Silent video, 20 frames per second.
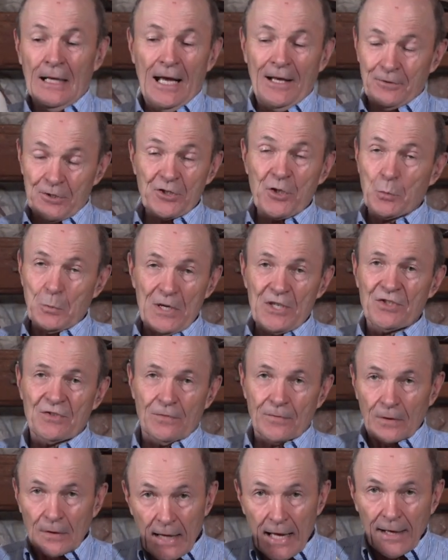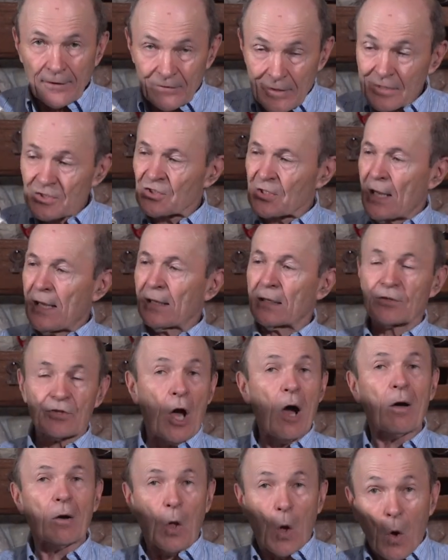And there's a reason for that. This tank is
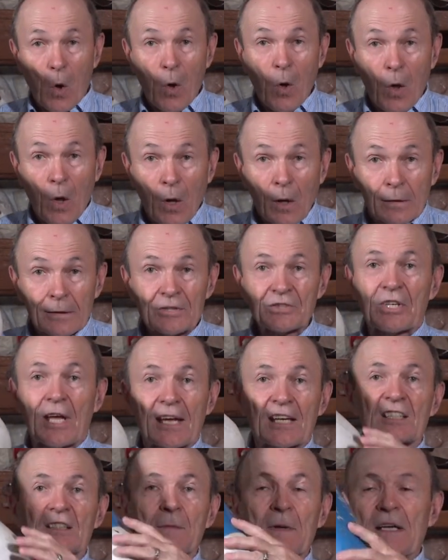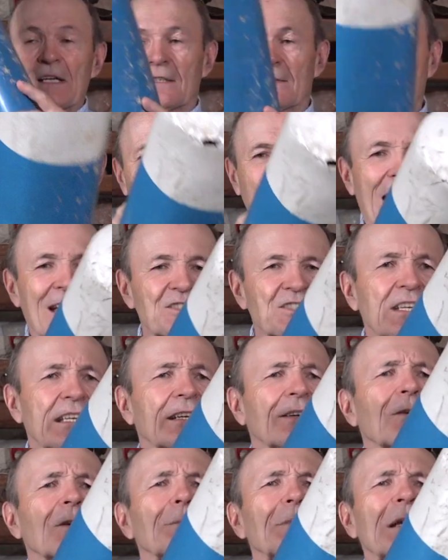hollow. This tank is made of
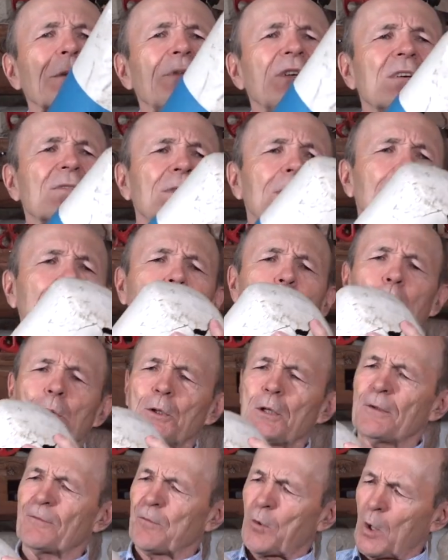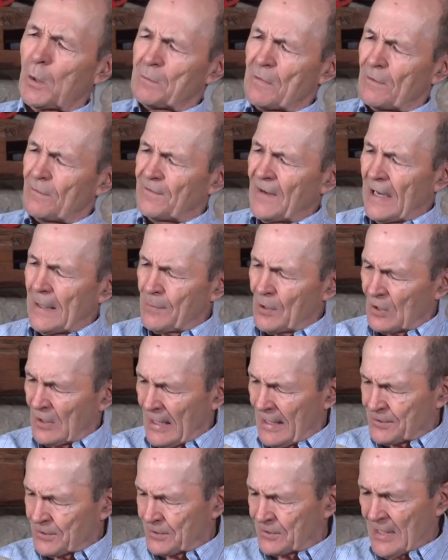plastic or maybe a very early form of
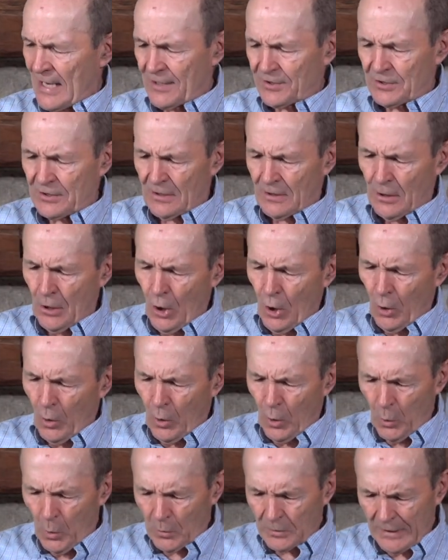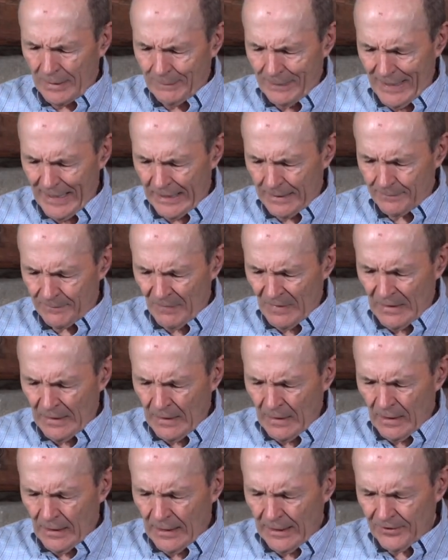fiberglass. There's actually a hole in the bottom.
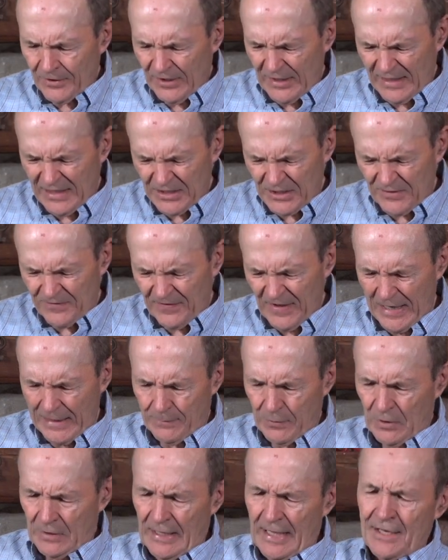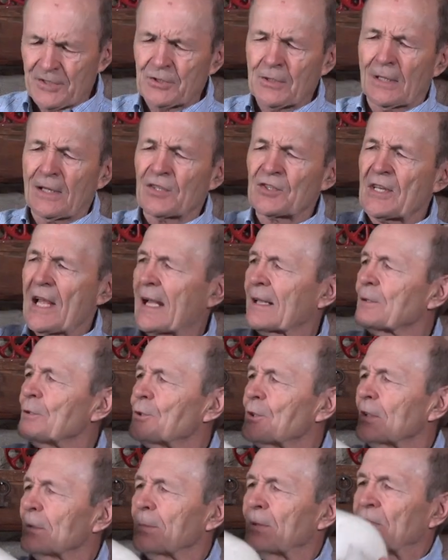I think it's fiberglass, not exactly sure.